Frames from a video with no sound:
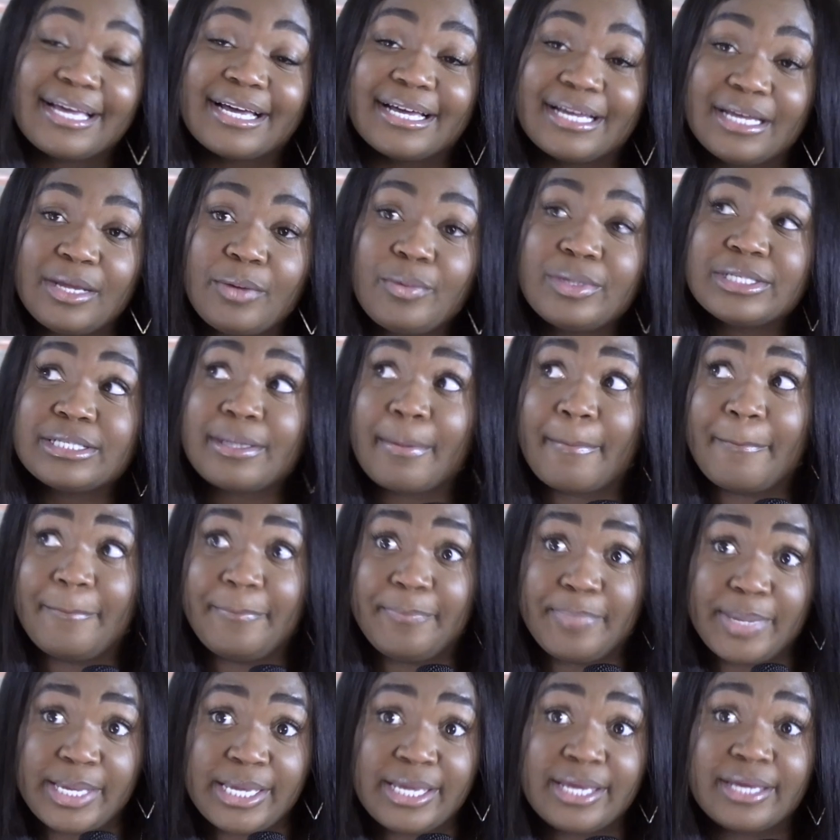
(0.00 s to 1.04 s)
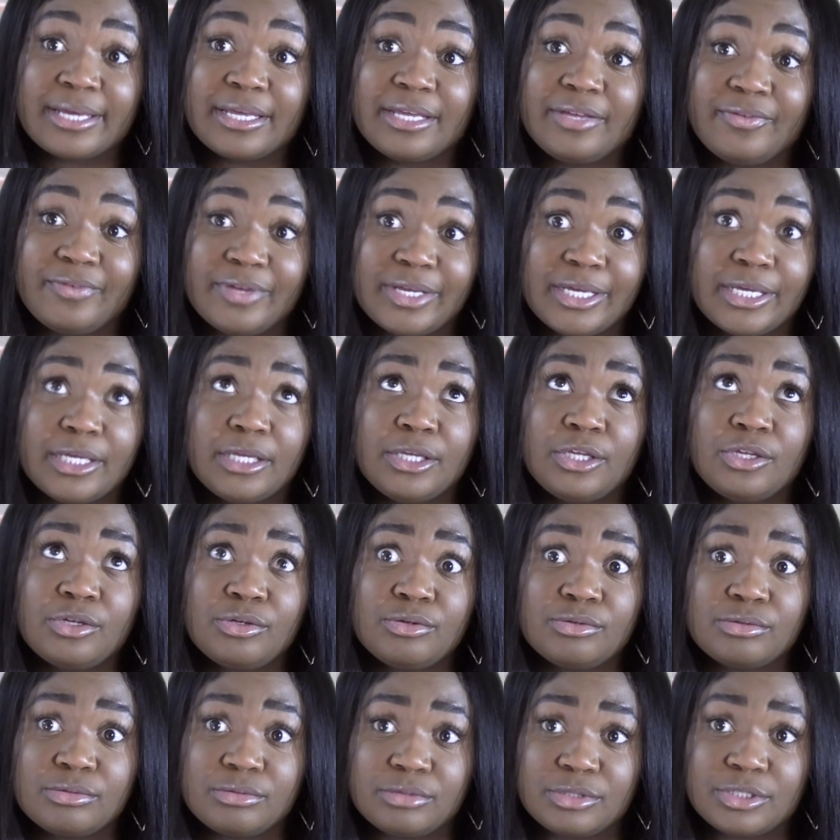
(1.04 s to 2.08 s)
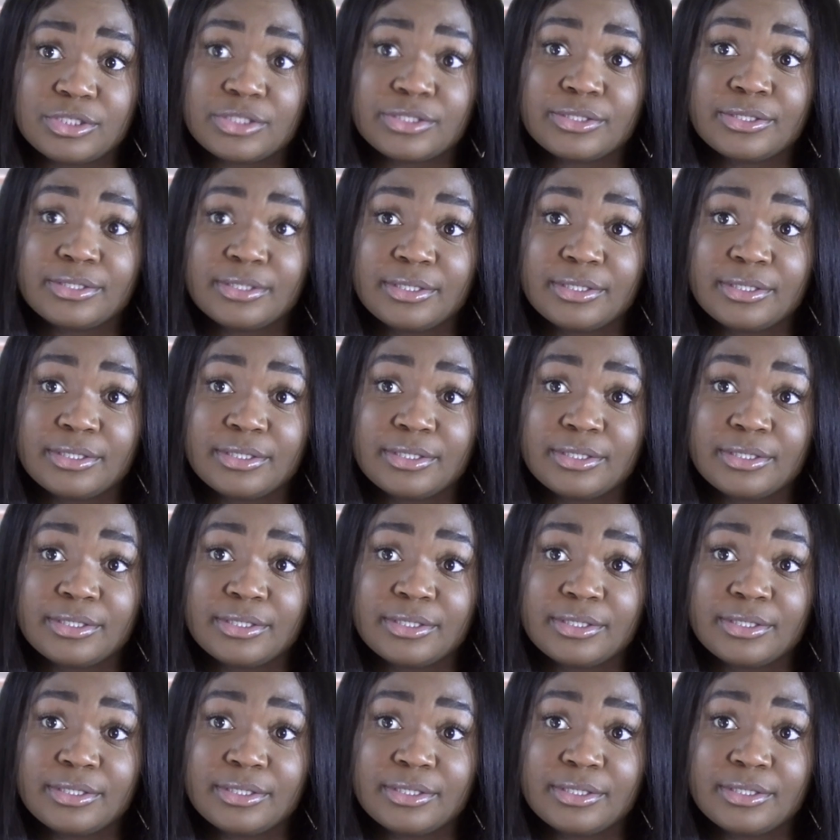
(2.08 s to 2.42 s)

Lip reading: Yeah, it was a big event. Huge.